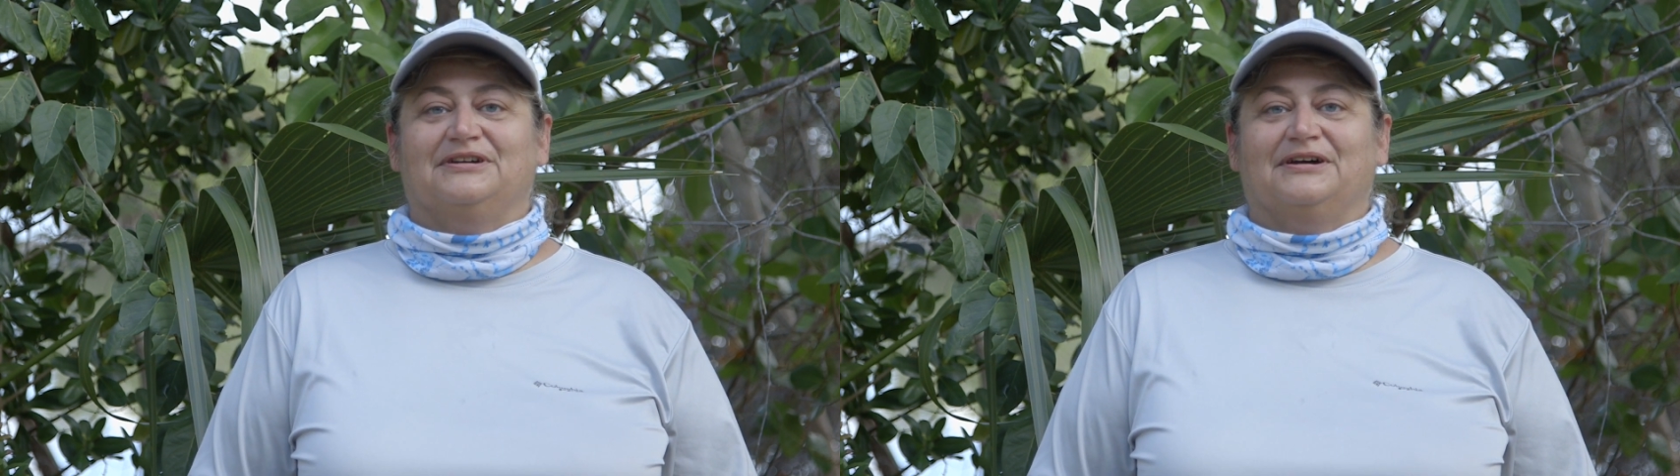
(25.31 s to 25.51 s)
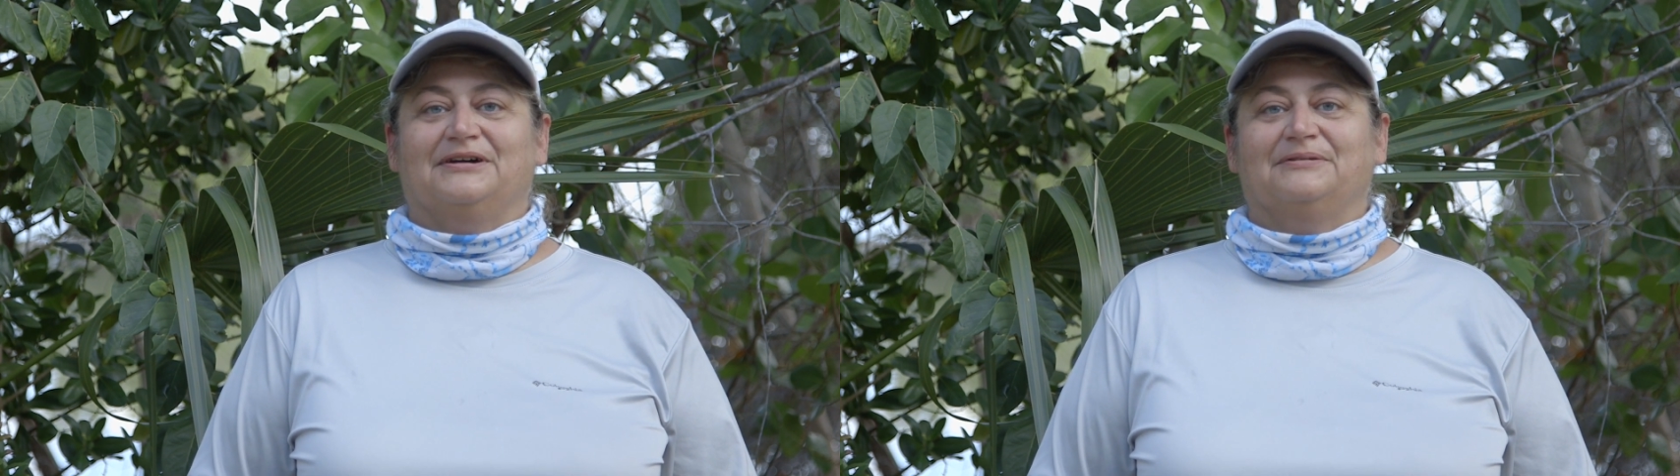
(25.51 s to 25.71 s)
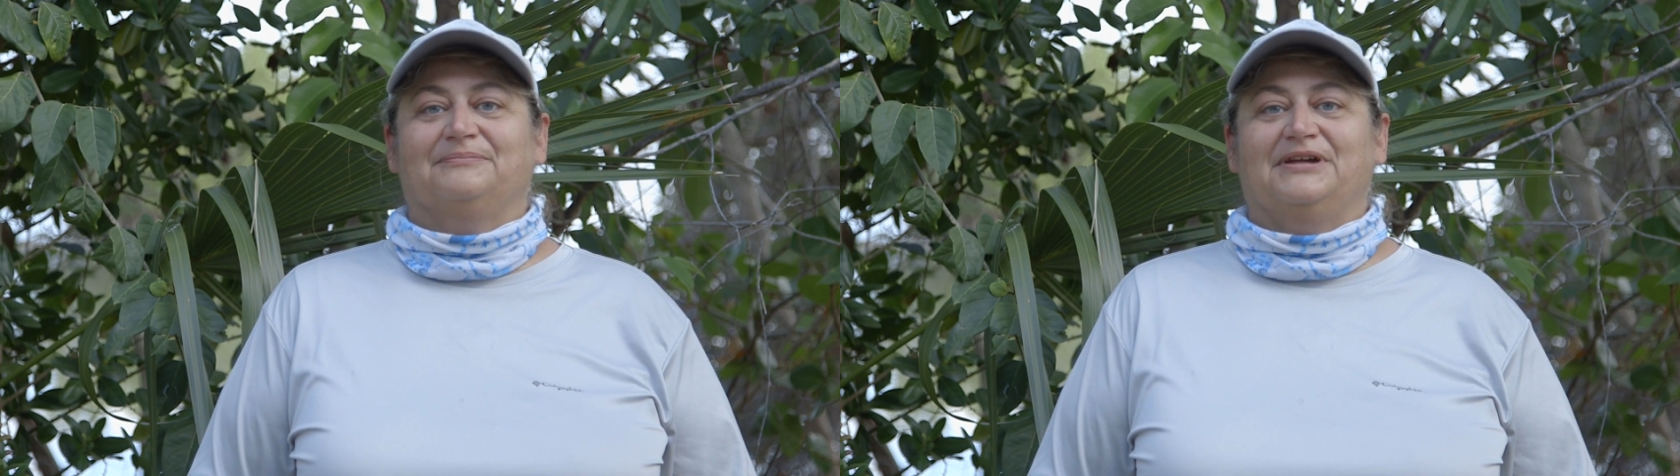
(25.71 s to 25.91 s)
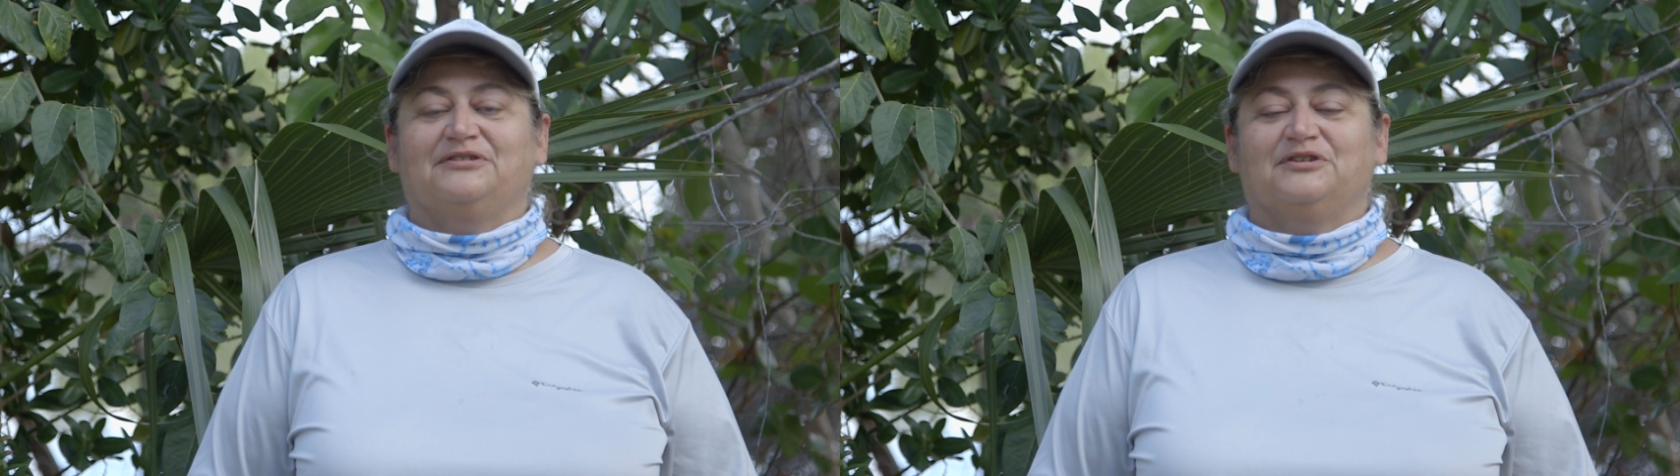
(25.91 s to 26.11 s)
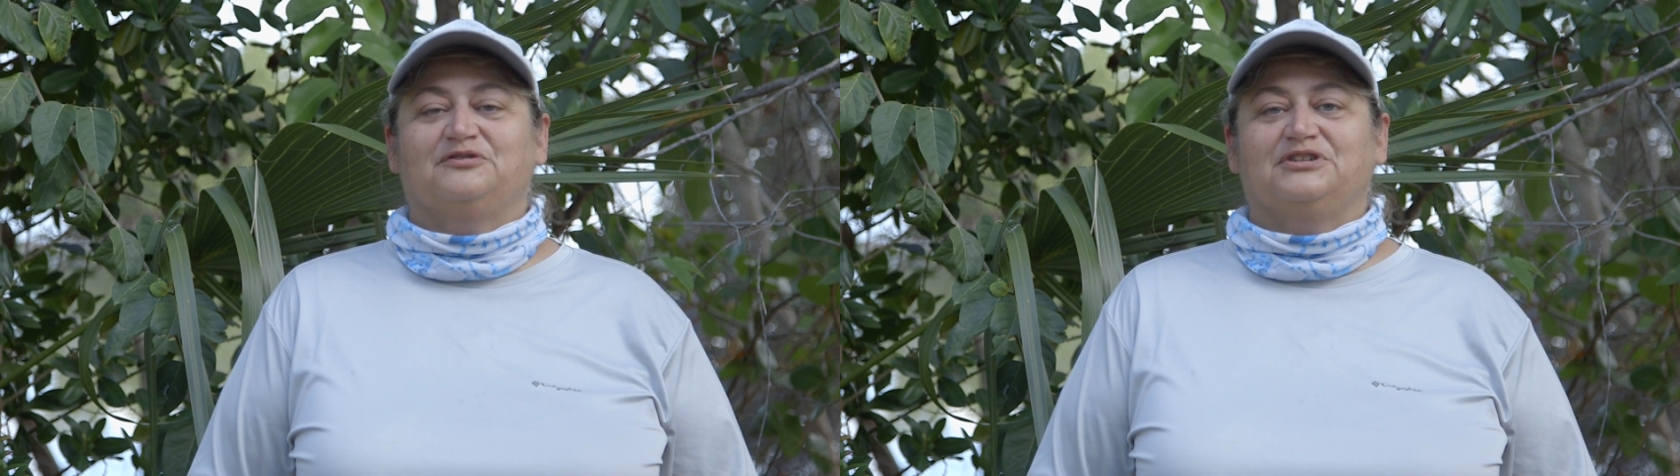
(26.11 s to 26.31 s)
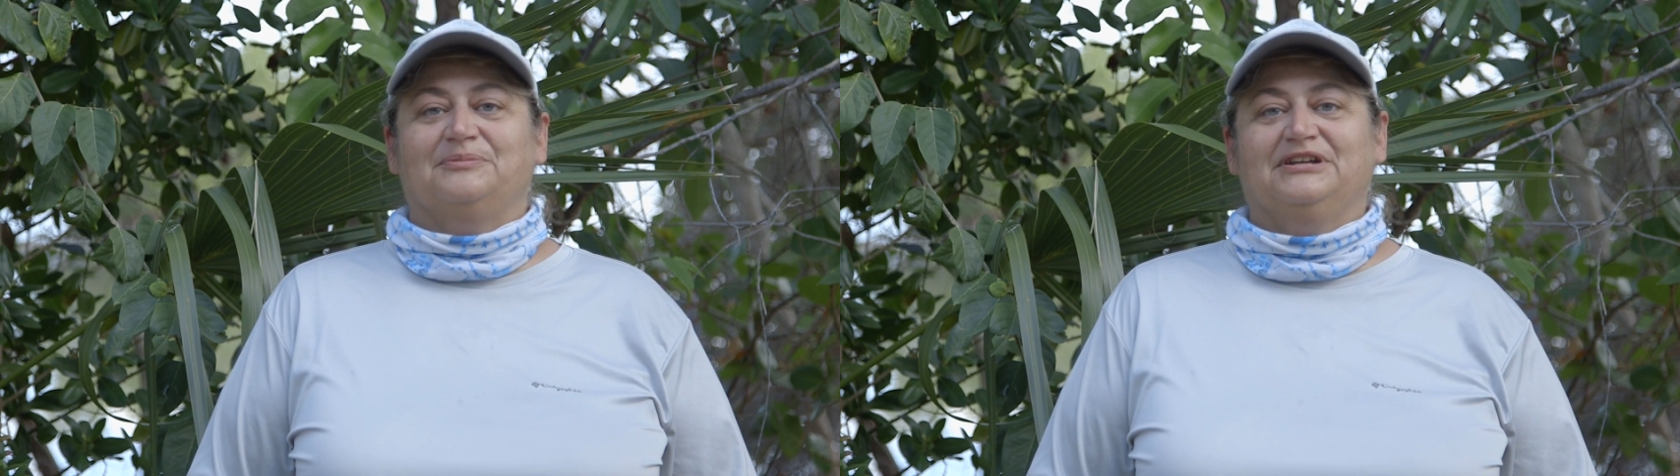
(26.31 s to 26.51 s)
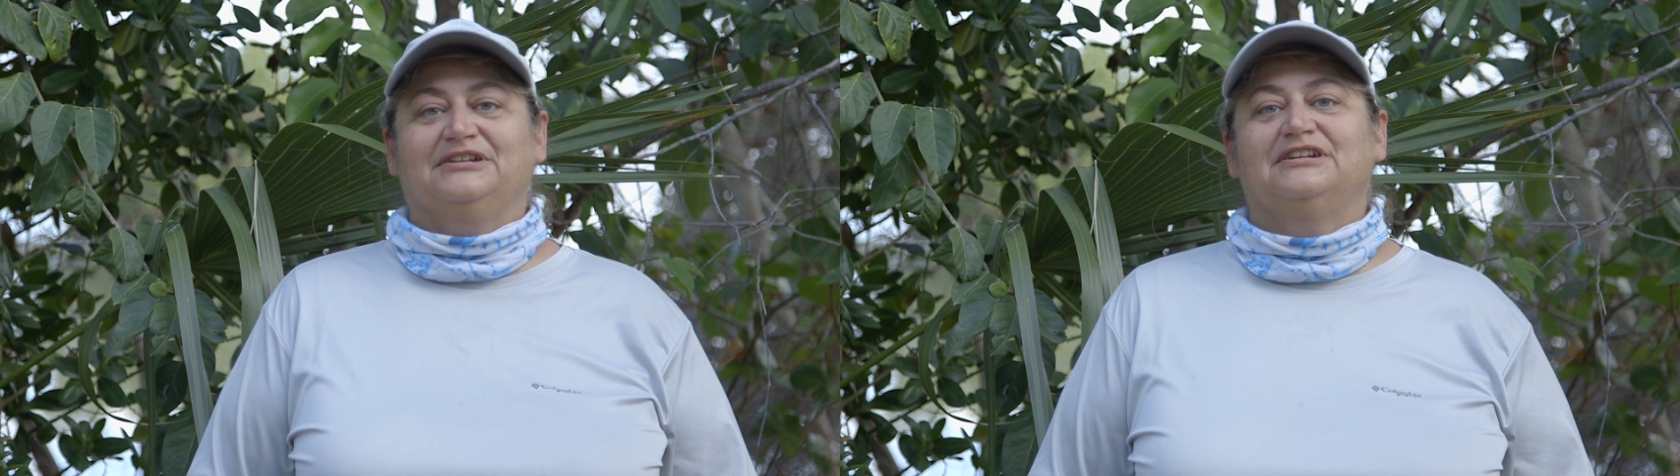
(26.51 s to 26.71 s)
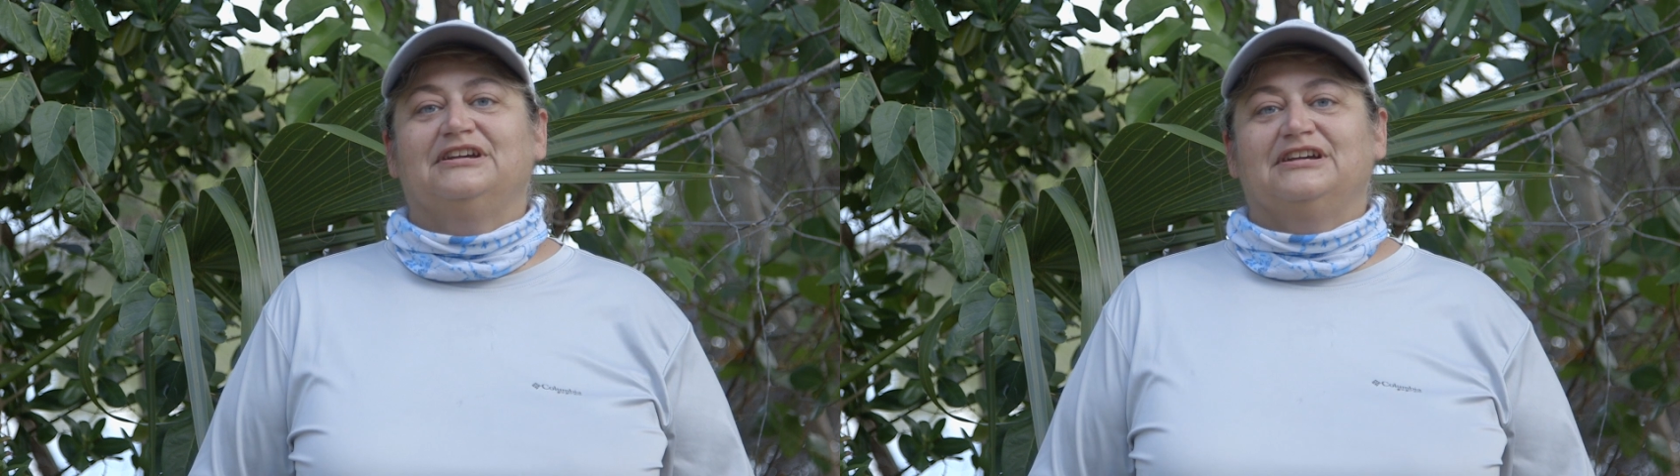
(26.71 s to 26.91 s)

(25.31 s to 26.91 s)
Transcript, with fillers: uh, mangrove trimming